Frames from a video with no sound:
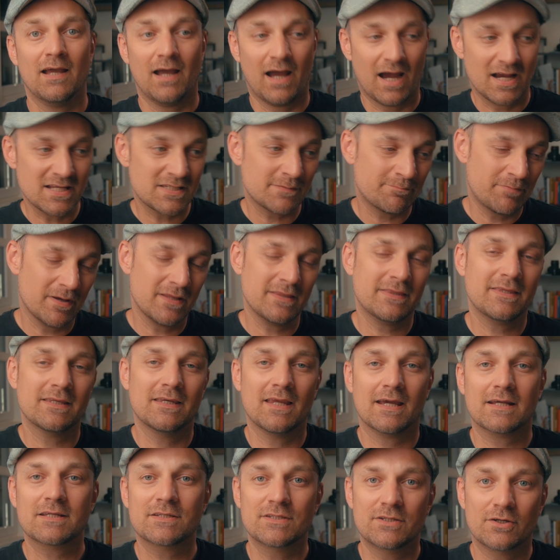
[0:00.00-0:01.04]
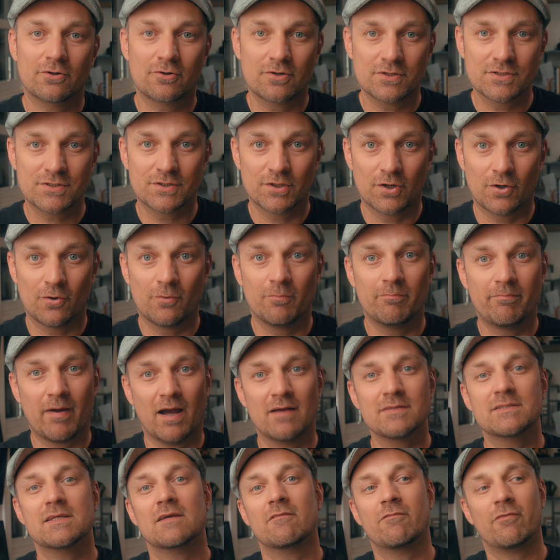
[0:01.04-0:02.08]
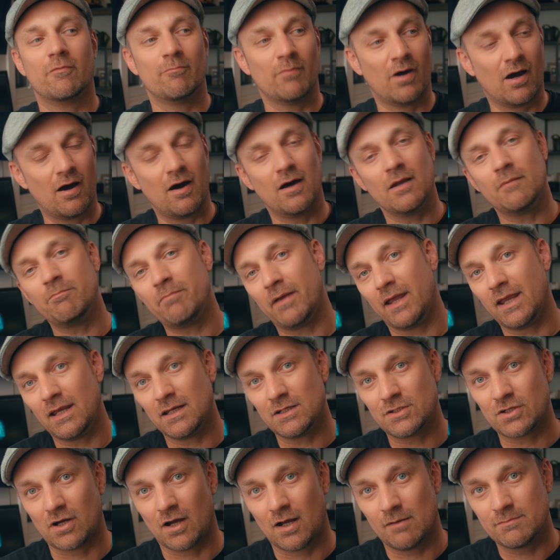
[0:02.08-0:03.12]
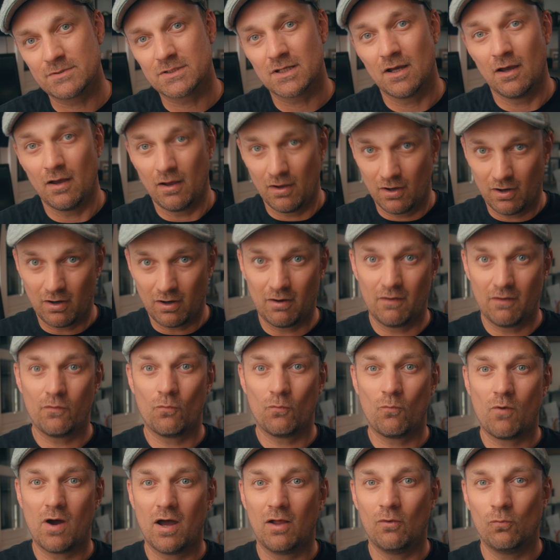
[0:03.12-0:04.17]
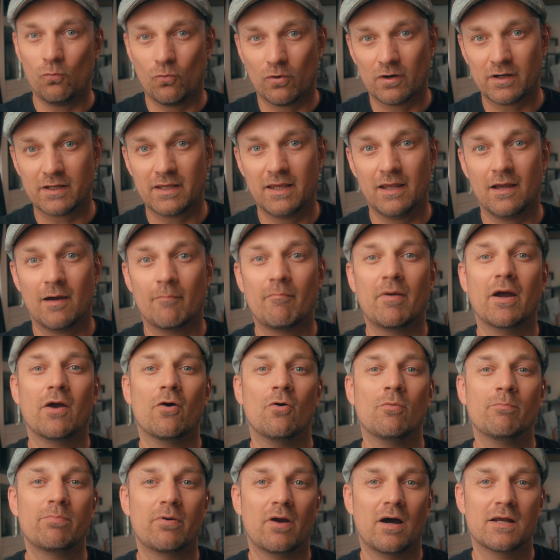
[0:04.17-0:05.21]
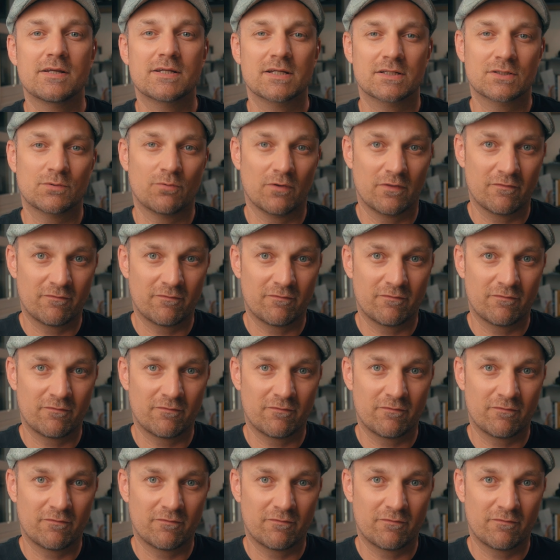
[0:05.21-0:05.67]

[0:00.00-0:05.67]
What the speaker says: I spent the next year or so bouncing from odd paying jobs, all the while working on my own projects with